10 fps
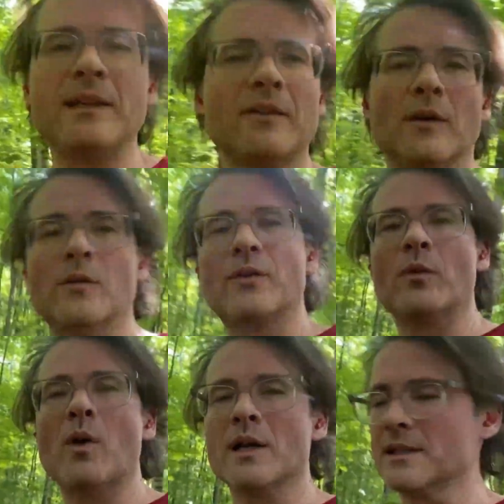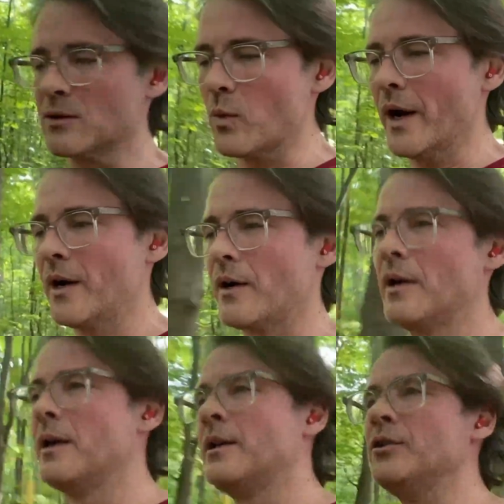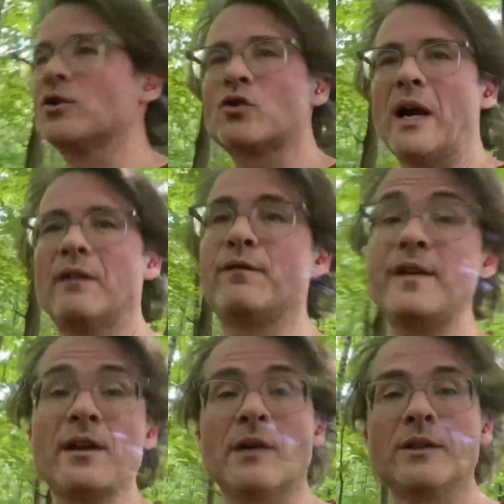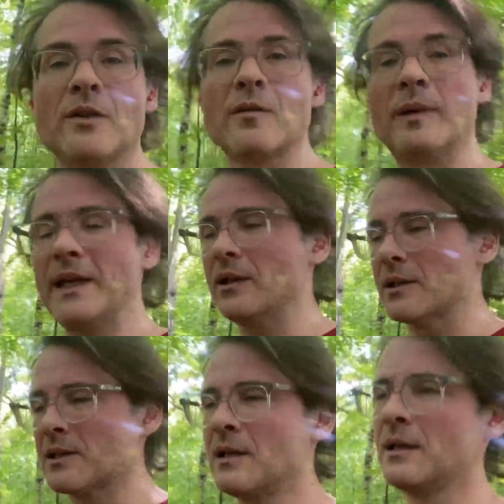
the ones where you strike fear into the players.